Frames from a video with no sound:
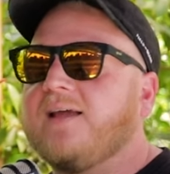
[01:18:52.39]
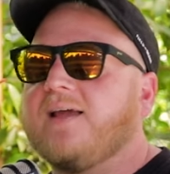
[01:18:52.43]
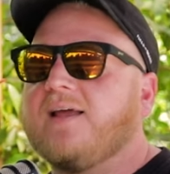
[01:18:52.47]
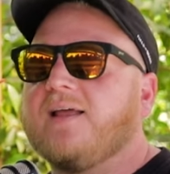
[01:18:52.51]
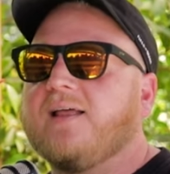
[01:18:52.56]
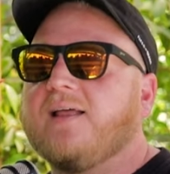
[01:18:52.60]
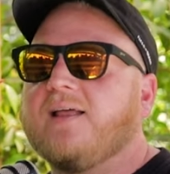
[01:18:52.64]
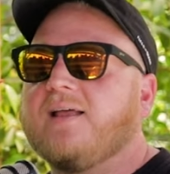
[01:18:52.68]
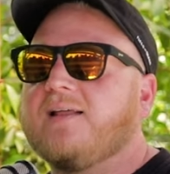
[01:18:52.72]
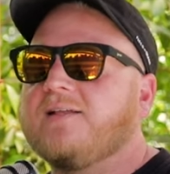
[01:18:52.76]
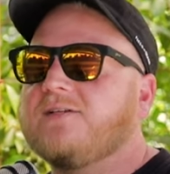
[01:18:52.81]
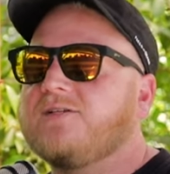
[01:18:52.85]

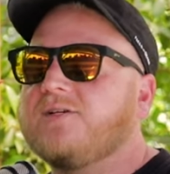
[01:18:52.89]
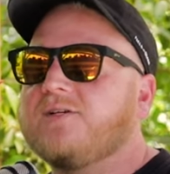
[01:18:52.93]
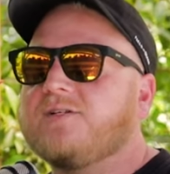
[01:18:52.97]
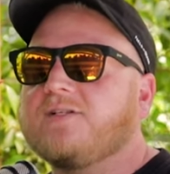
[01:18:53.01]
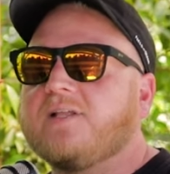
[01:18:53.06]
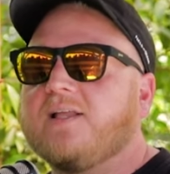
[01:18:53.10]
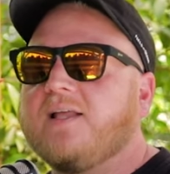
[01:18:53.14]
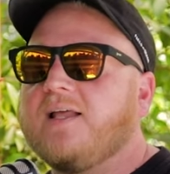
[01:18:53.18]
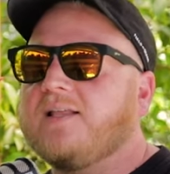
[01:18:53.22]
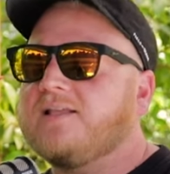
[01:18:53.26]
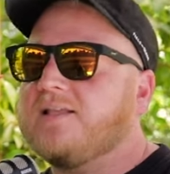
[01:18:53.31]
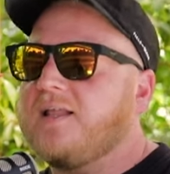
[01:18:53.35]
And it's
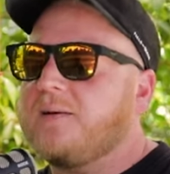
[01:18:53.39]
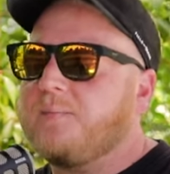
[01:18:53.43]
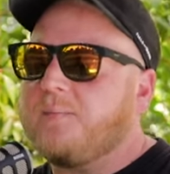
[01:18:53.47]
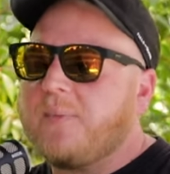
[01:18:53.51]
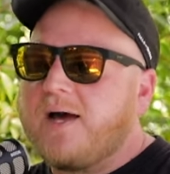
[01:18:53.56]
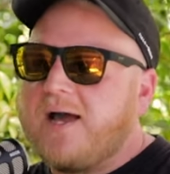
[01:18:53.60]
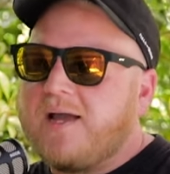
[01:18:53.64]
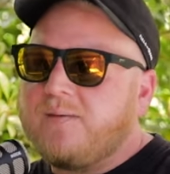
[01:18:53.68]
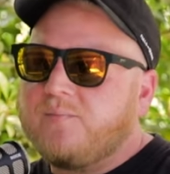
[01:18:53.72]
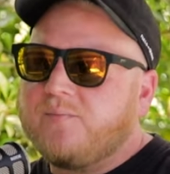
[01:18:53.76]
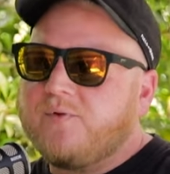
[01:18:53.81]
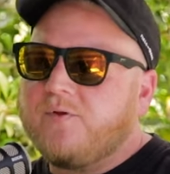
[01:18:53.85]
just it, the
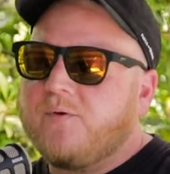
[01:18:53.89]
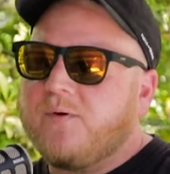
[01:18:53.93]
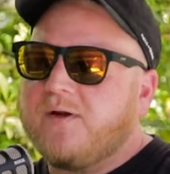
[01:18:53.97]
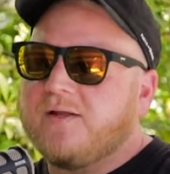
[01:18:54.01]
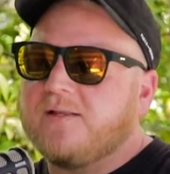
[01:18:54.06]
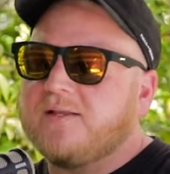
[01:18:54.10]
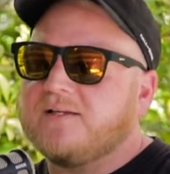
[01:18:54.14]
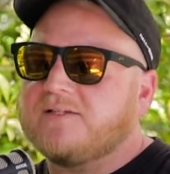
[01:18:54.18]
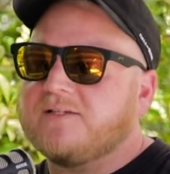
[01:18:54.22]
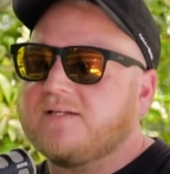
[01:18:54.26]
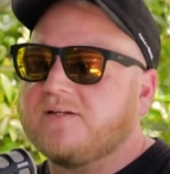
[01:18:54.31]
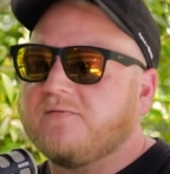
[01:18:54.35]
mind
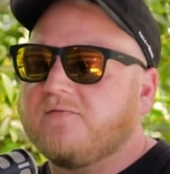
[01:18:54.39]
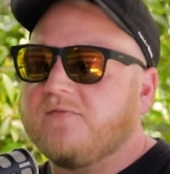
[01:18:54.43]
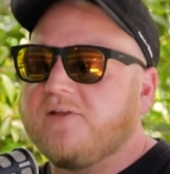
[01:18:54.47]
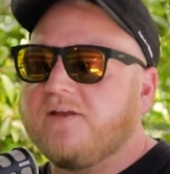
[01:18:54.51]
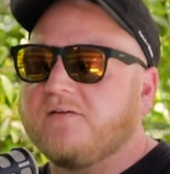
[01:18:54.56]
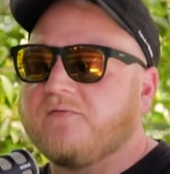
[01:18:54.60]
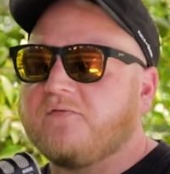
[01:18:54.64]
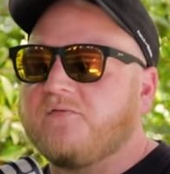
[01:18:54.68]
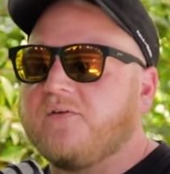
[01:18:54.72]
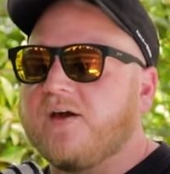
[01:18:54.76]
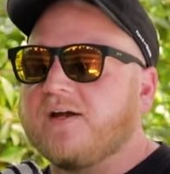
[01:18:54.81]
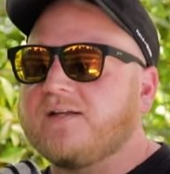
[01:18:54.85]
blowingness of
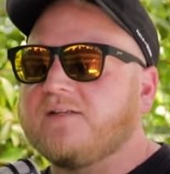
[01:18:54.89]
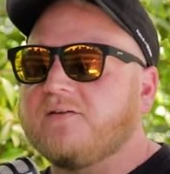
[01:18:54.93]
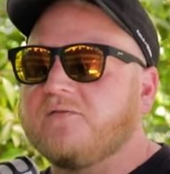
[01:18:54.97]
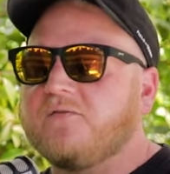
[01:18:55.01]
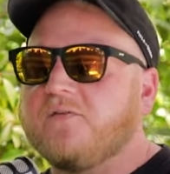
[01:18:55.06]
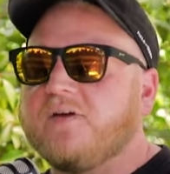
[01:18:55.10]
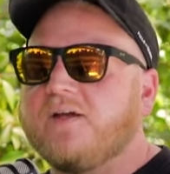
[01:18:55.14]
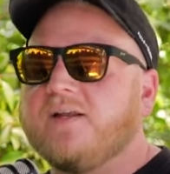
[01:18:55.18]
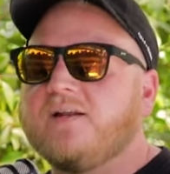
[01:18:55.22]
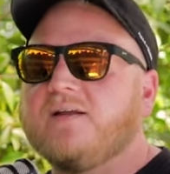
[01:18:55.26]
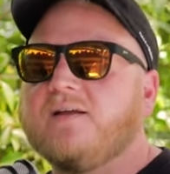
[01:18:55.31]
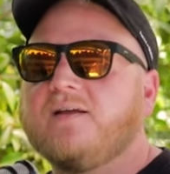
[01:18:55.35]
the effect
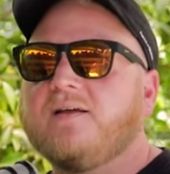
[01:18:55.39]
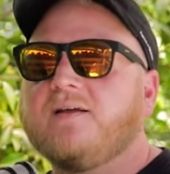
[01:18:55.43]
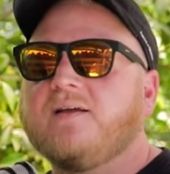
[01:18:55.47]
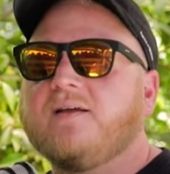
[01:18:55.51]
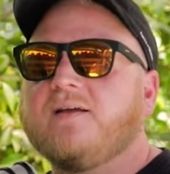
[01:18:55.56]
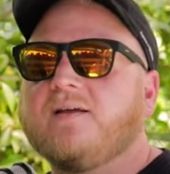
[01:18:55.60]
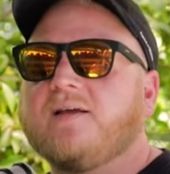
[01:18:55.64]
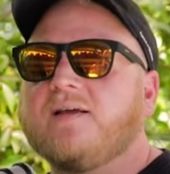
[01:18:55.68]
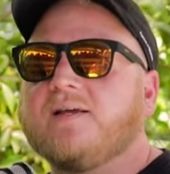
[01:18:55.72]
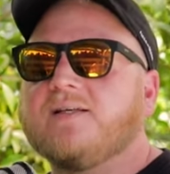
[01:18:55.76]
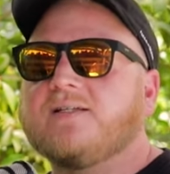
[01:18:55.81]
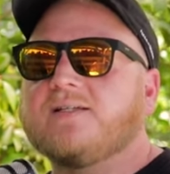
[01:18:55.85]
of it
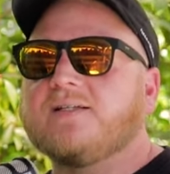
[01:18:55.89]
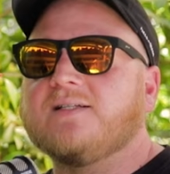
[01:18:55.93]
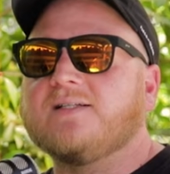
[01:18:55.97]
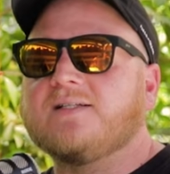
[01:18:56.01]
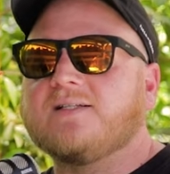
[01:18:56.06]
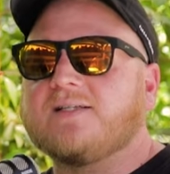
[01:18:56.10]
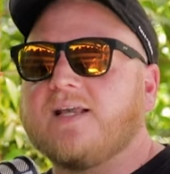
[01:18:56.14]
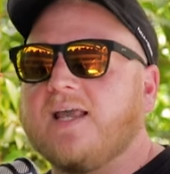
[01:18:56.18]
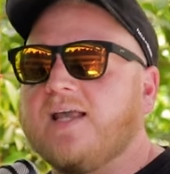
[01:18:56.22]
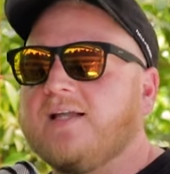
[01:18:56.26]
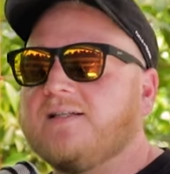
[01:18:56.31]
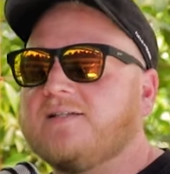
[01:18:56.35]
is
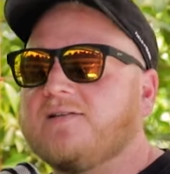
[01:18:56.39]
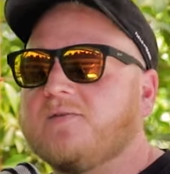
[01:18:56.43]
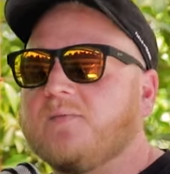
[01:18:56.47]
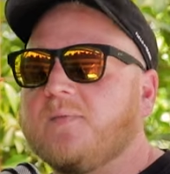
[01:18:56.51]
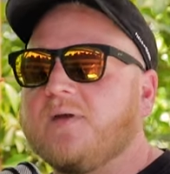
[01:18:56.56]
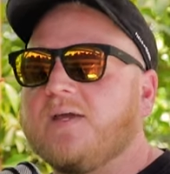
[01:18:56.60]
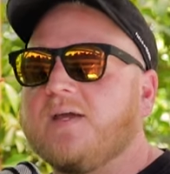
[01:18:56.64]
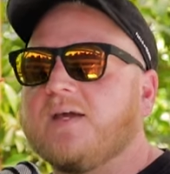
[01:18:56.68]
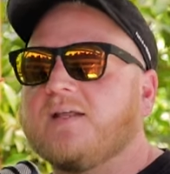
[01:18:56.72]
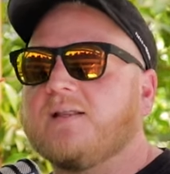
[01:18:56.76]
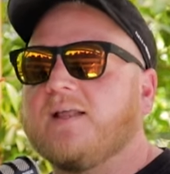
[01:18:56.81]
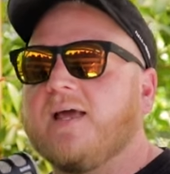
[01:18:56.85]
insane to me.